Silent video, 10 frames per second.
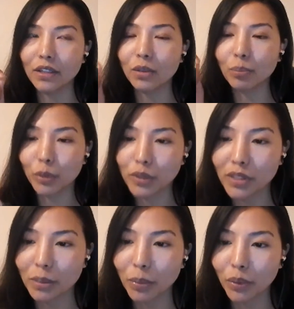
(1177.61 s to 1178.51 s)

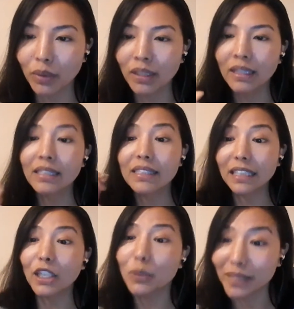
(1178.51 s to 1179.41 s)
compostable
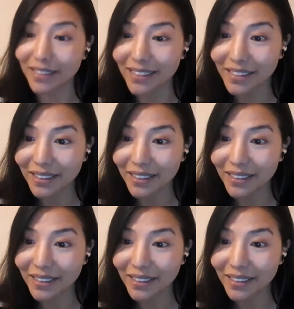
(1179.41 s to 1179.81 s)
sequins.